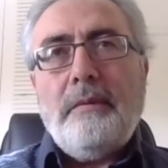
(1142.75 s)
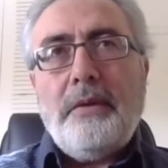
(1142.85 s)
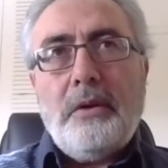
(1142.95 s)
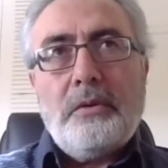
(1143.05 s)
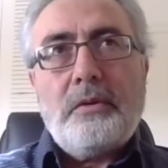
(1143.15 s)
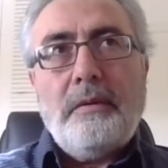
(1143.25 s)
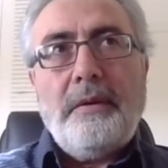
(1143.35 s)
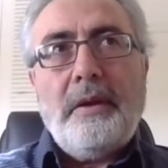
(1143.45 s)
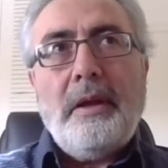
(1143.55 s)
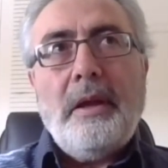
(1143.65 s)

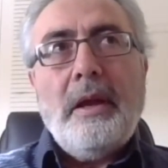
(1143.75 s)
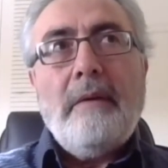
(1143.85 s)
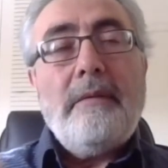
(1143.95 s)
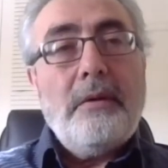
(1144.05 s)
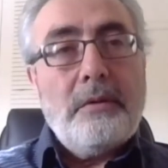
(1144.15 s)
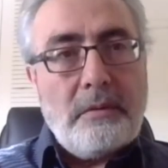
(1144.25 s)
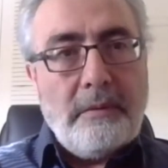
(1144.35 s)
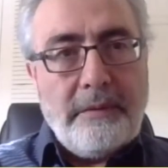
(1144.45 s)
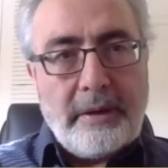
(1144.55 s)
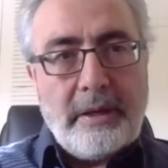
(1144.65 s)
philosophy
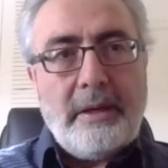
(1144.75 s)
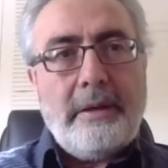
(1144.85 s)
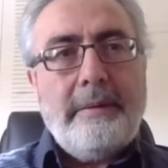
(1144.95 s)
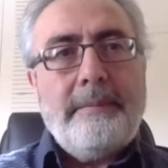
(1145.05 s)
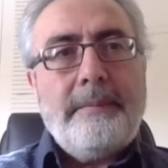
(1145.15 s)
philosophically.